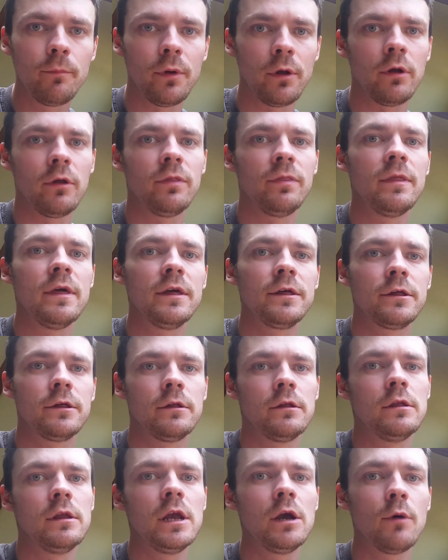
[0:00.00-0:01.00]
but this
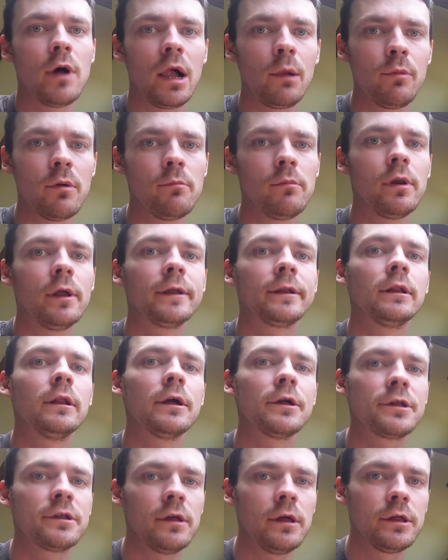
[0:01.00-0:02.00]
new album,
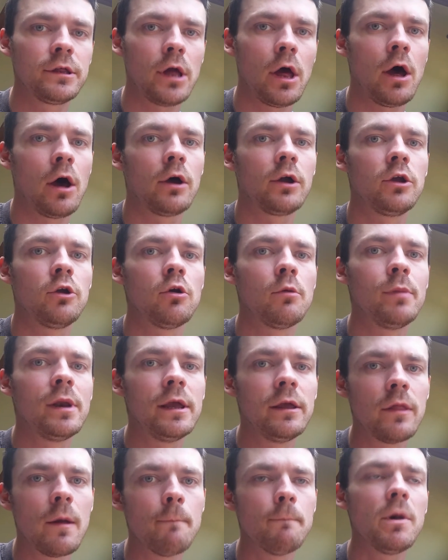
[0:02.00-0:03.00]
Bloodlust, is
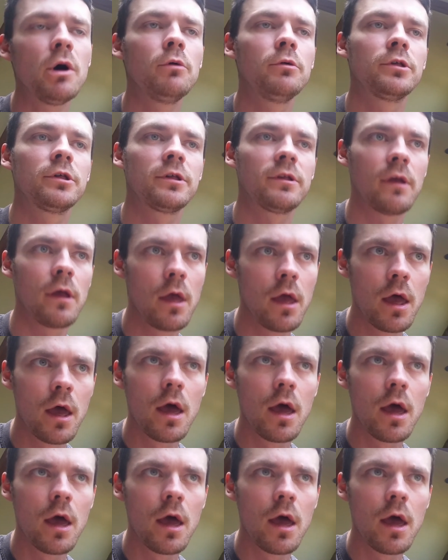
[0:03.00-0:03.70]
arguably the most